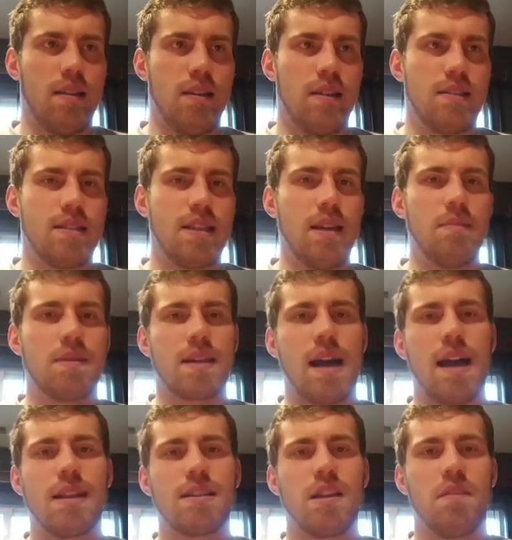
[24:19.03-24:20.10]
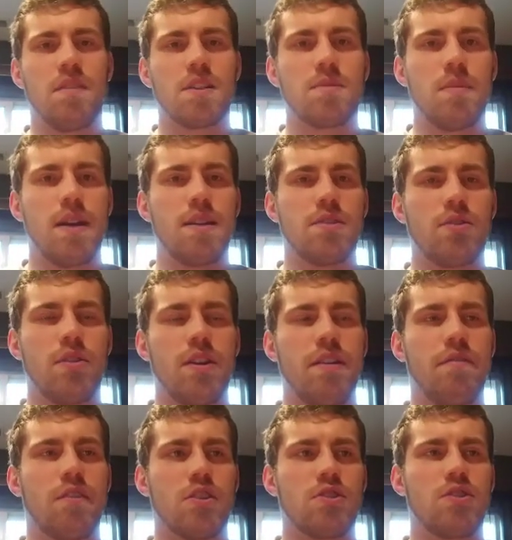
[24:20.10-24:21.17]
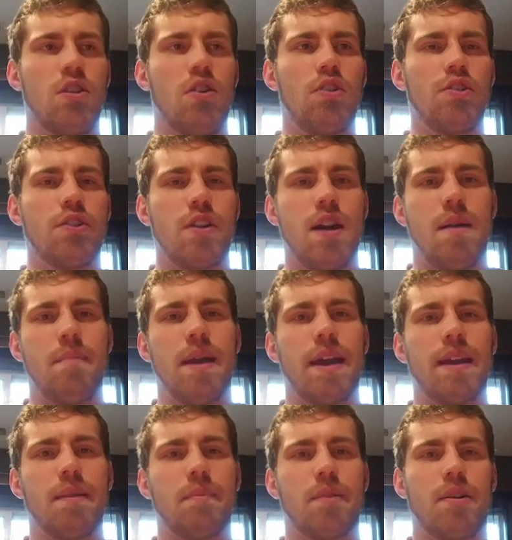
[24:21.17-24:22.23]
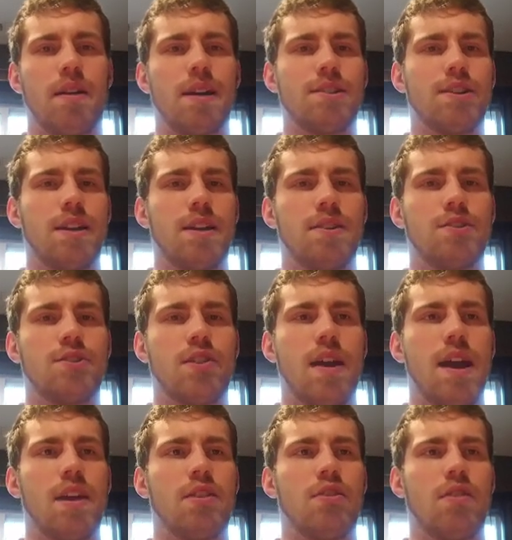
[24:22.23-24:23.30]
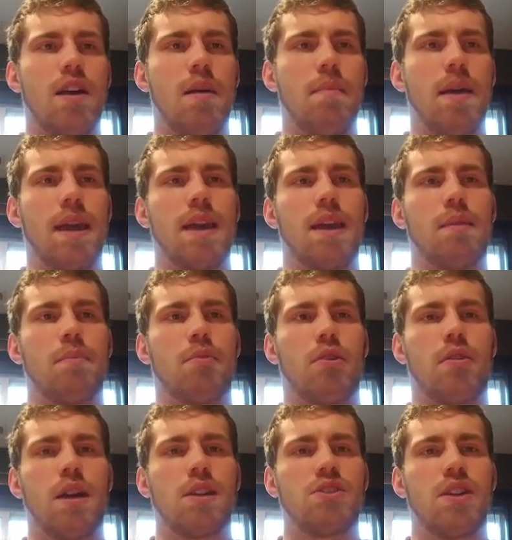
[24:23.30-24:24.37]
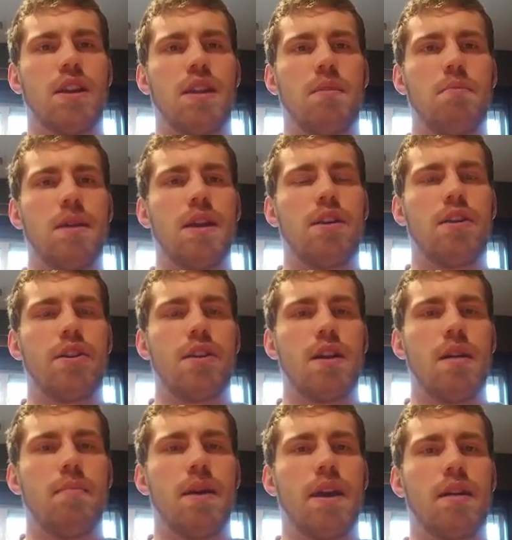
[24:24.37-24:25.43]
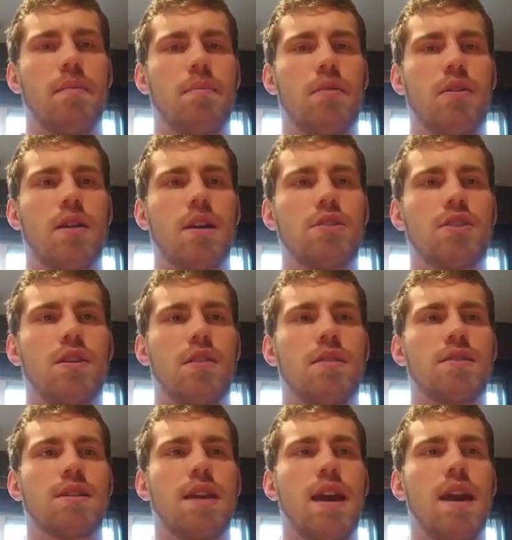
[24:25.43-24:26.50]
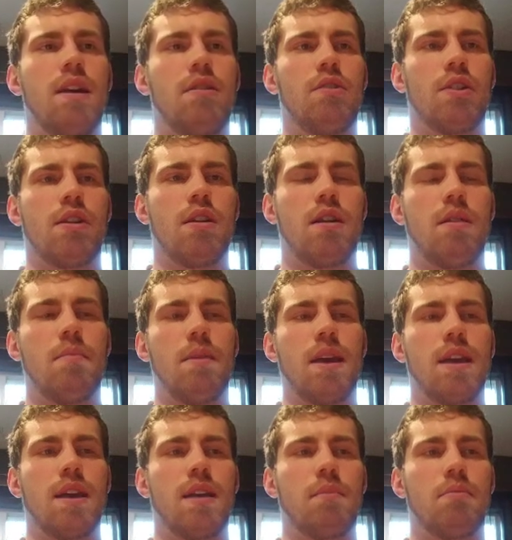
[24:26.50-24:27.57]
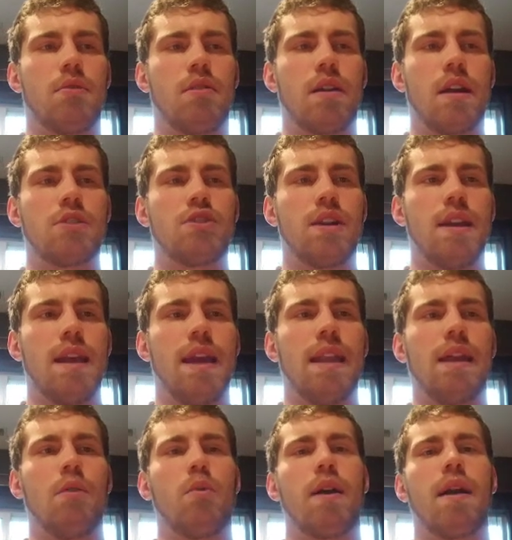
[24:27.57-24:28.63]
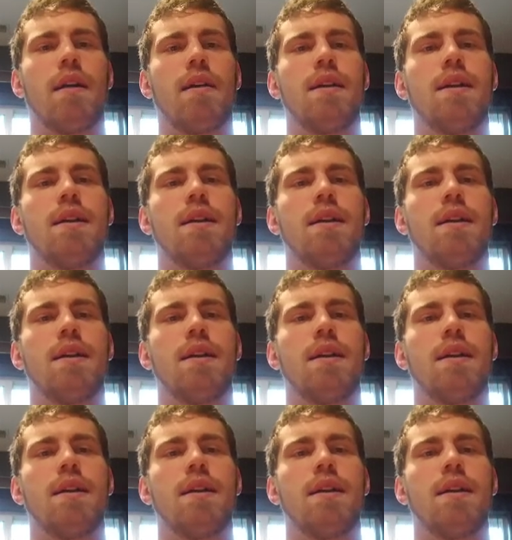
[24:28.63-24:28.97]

it seems kind of self-explanatory. If you're stalled, you're not making progression in strength. You're not making progression in the mirror. You're not making progression on the scale. You're not making progression anywhere.